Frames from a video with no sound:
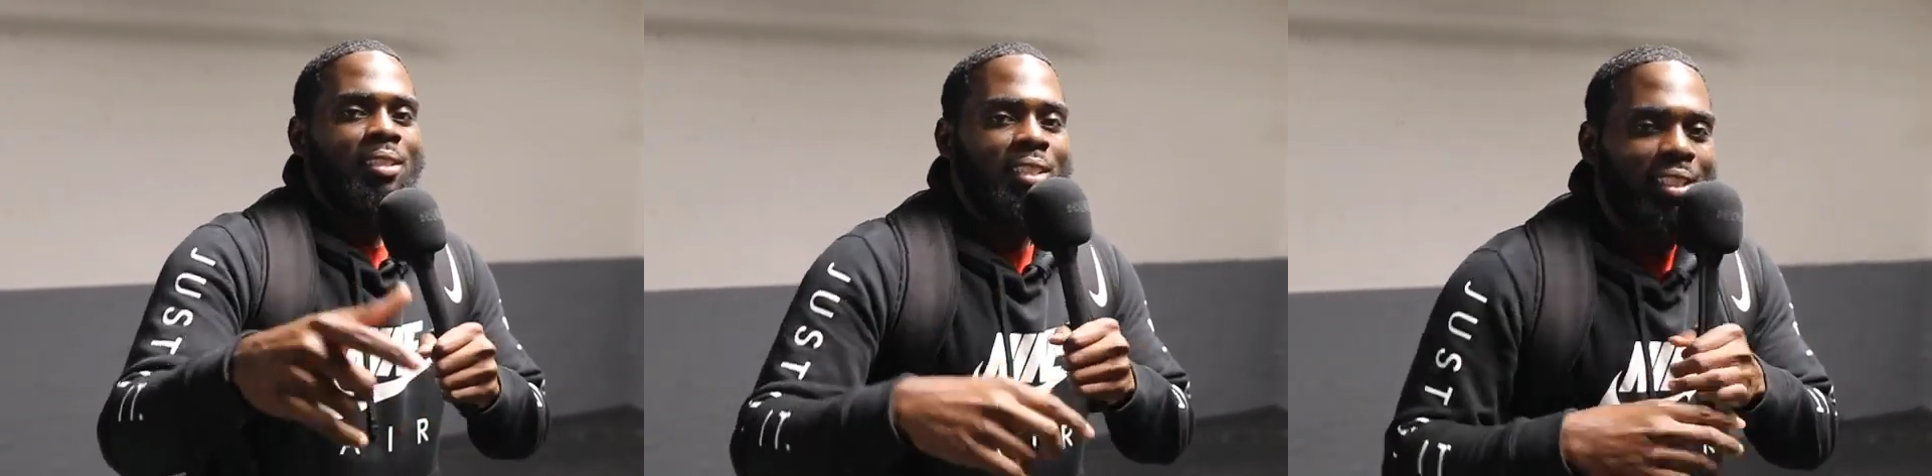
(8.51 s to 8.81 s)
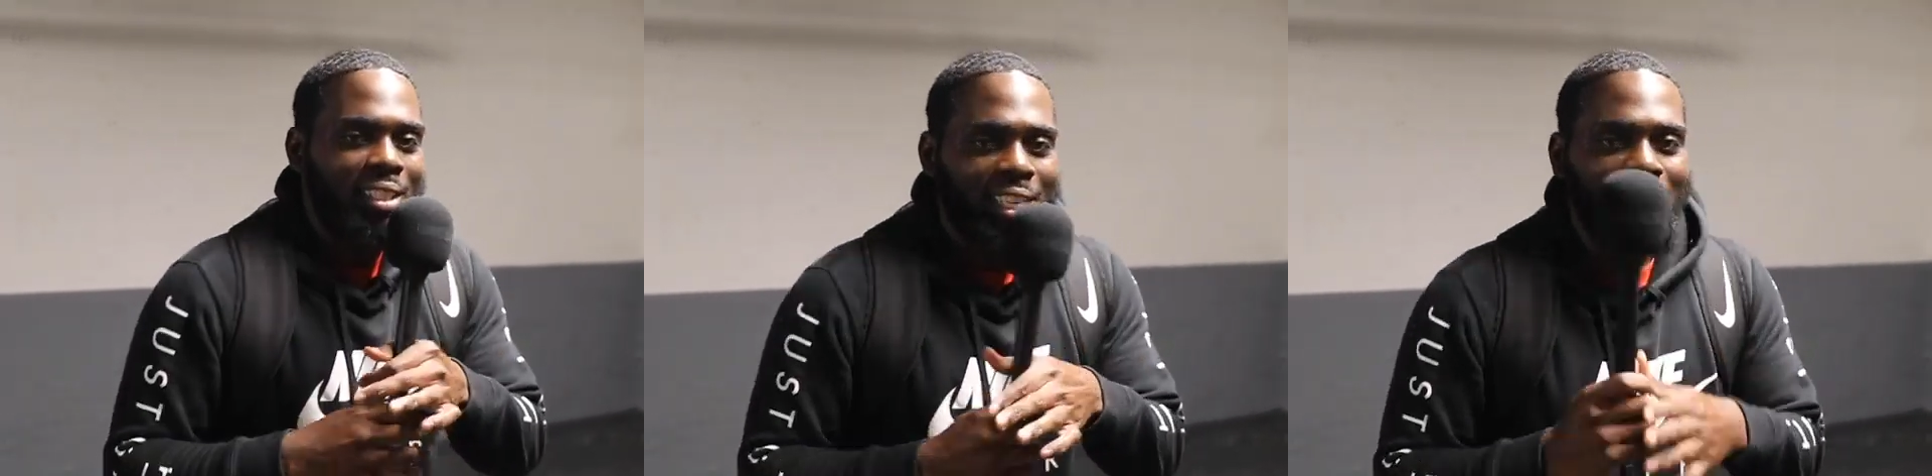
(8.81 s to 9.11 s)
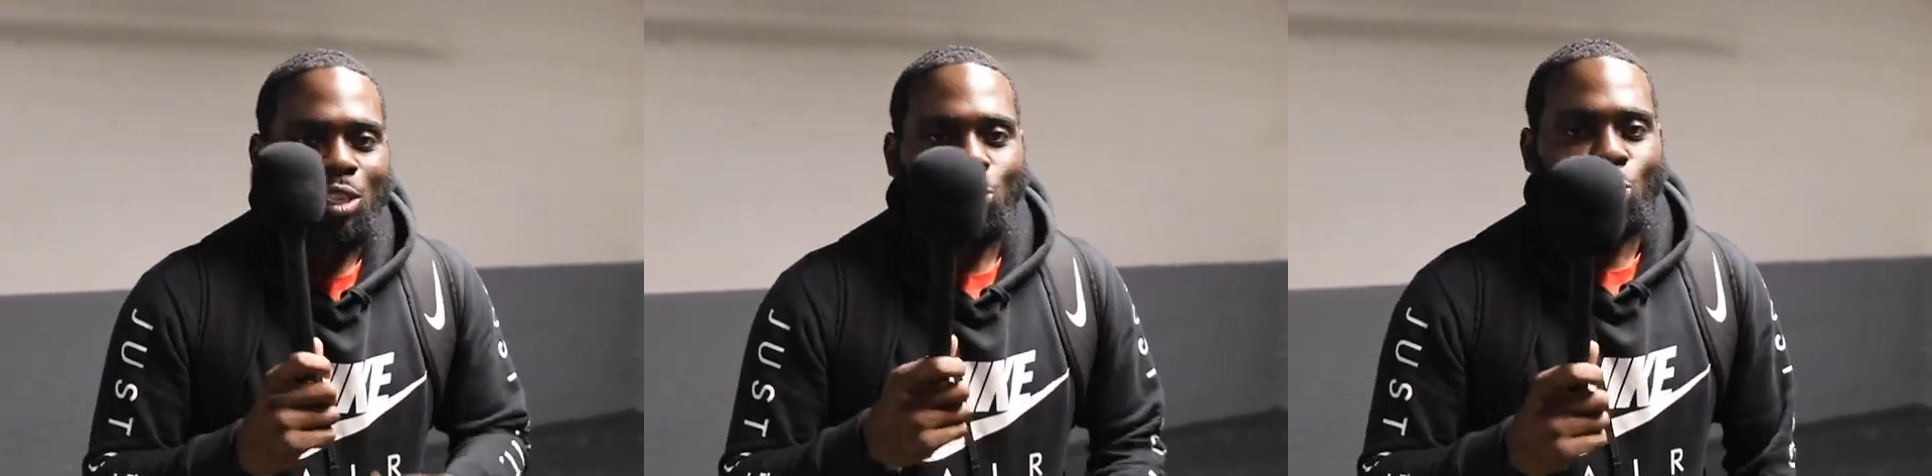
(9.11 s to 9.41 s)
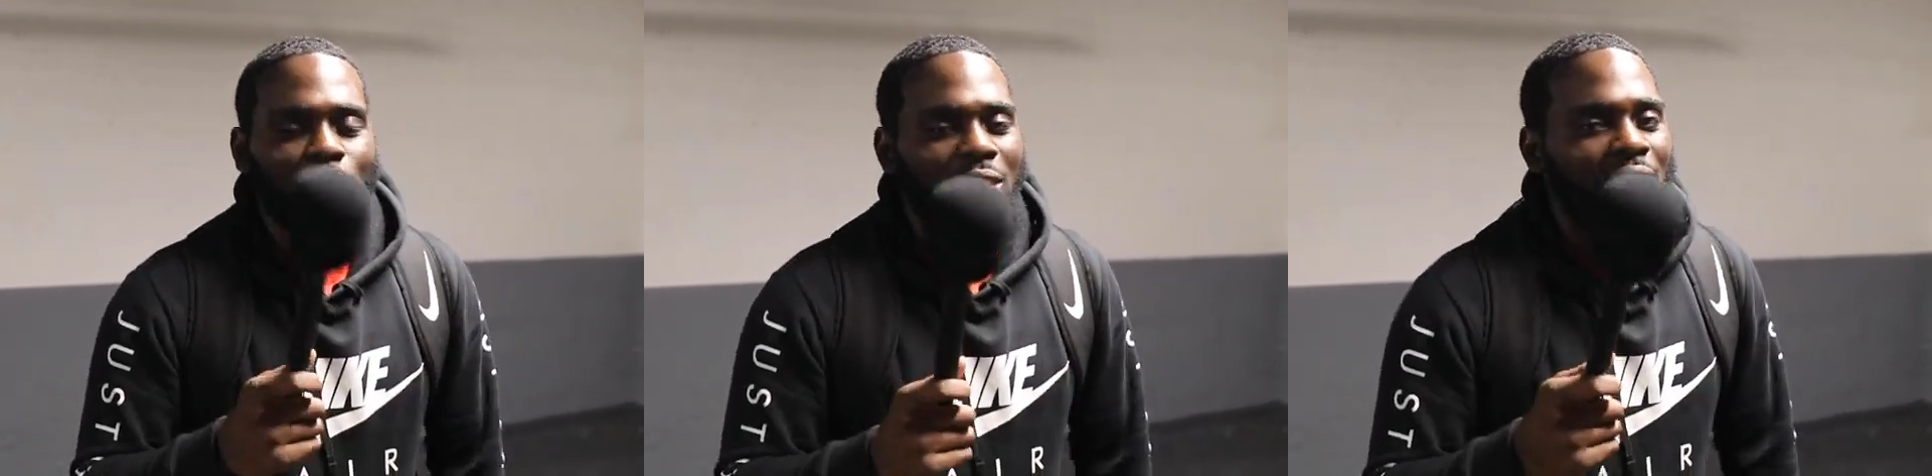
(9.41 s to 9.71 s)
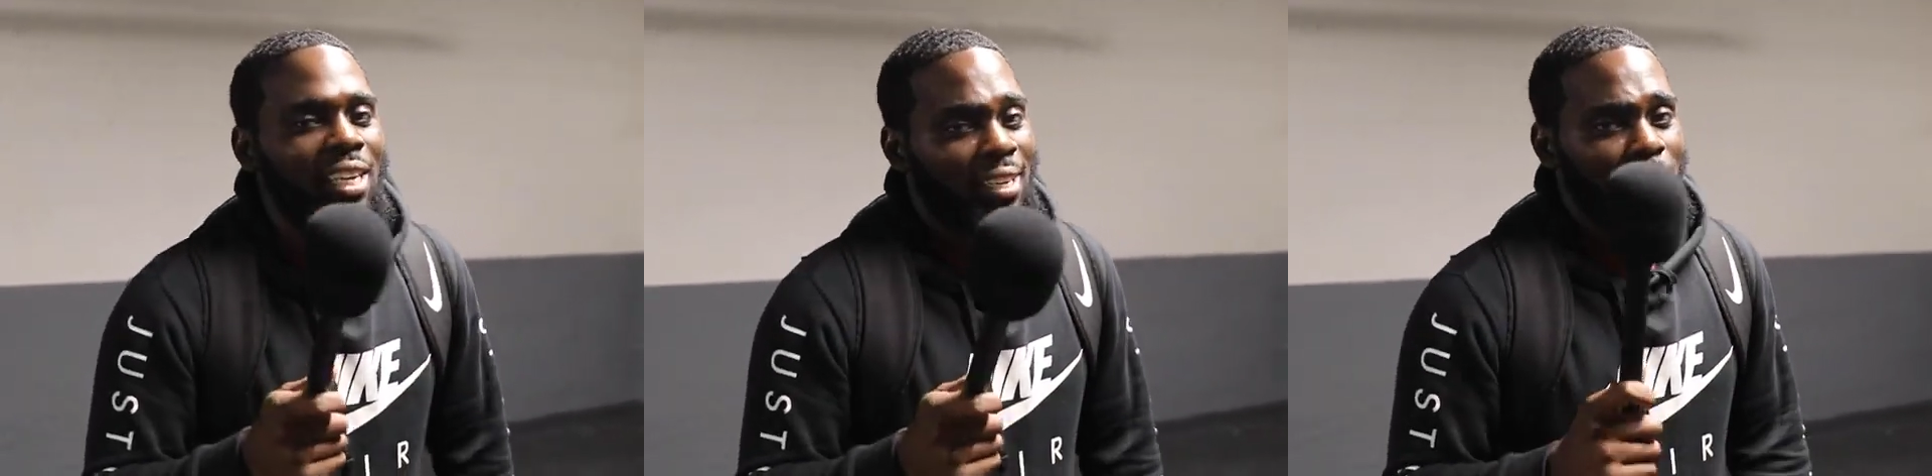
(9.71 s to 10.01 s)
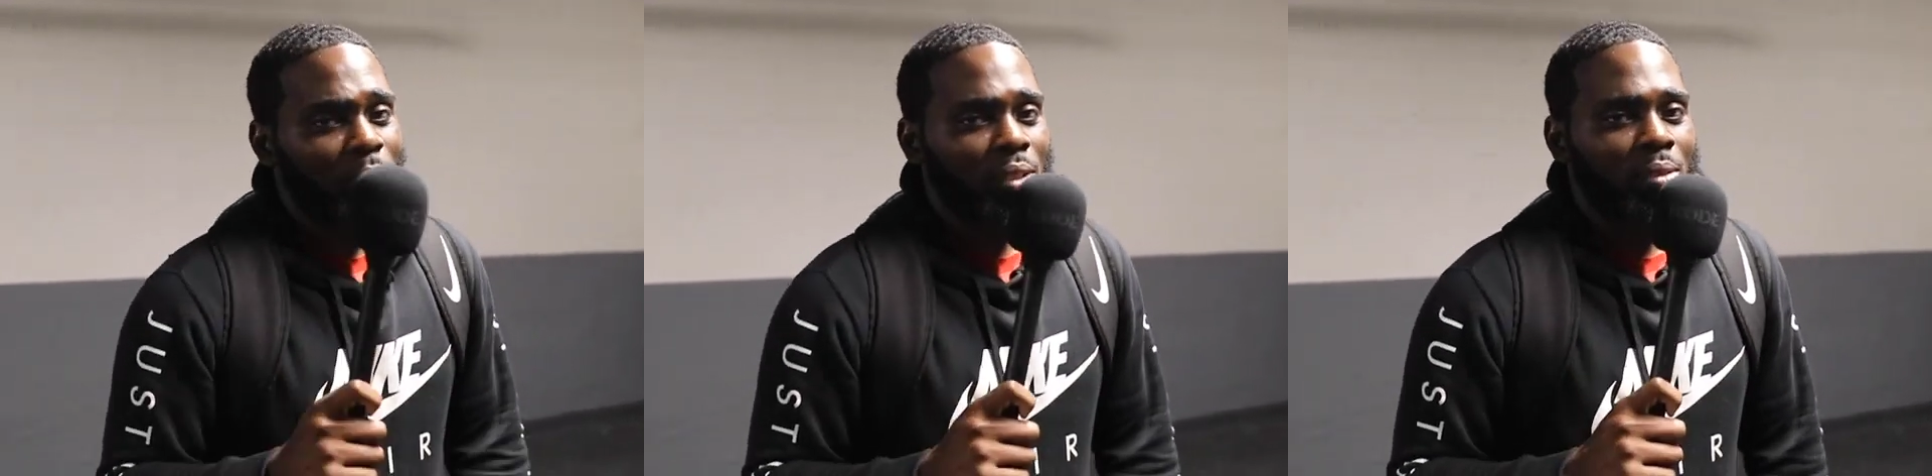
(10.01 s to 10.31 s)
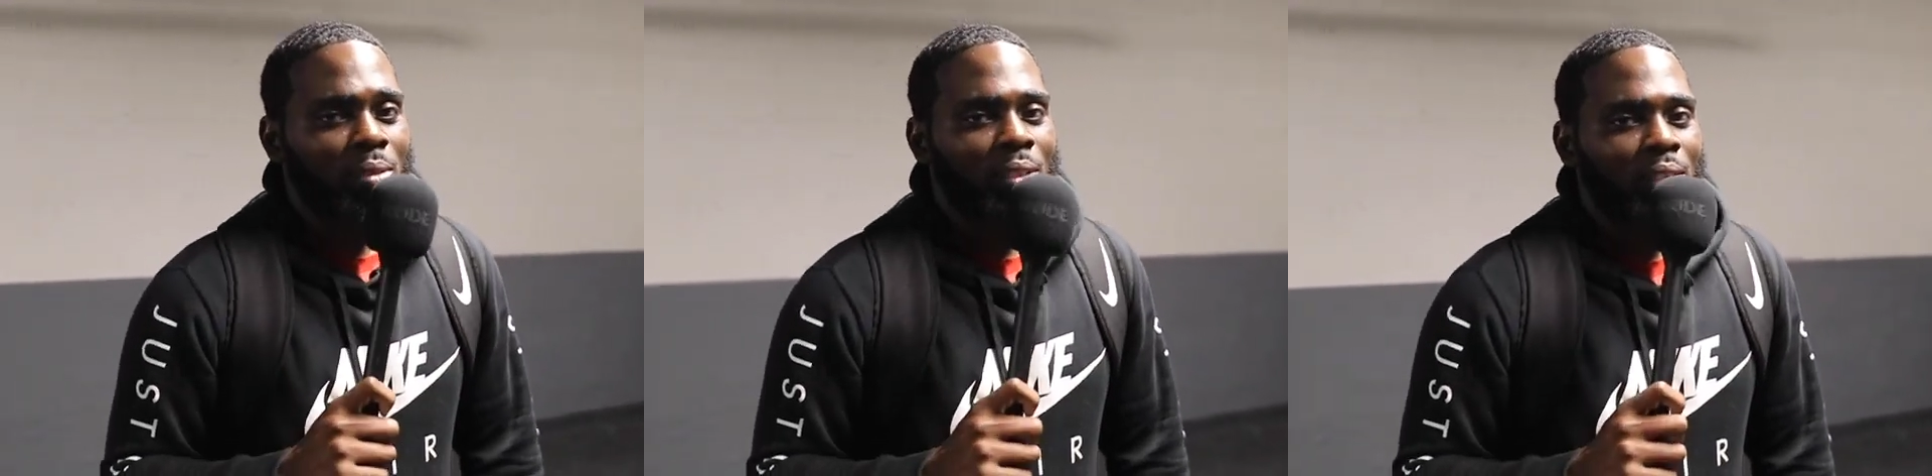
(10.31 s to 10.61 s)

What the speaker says: slid in your DMs,